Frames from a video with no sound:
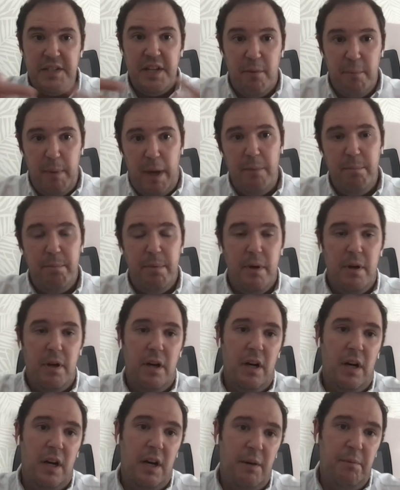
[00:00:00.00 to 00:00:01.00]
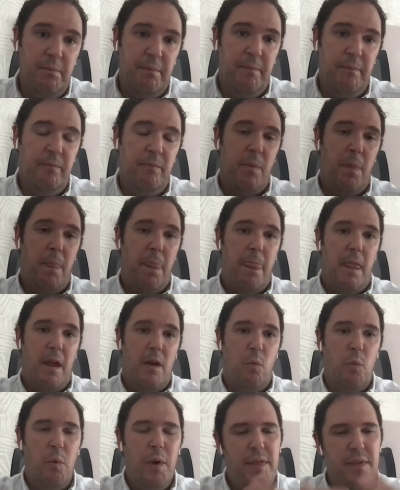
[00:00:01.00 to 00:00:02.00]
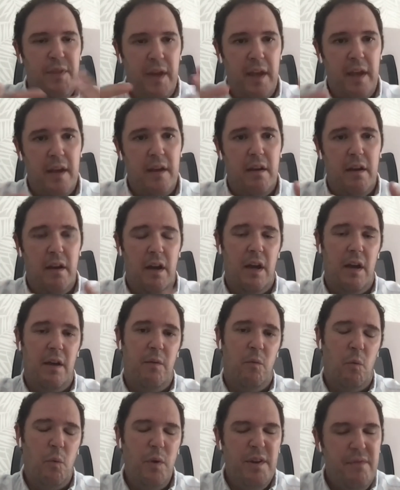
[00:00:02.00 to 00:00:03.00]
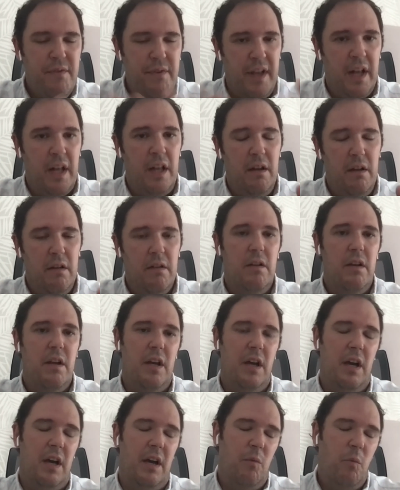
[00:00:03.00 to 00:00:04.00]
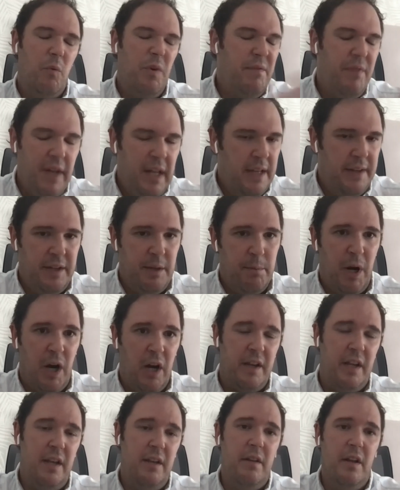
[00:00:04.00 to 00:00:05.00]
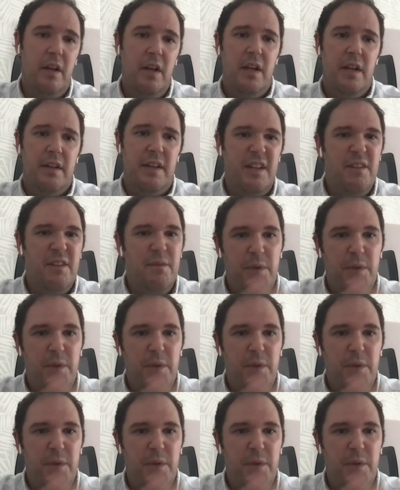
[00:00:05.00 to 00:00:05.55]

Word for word: sum up, um, we think and we feel, um, we feel in the market that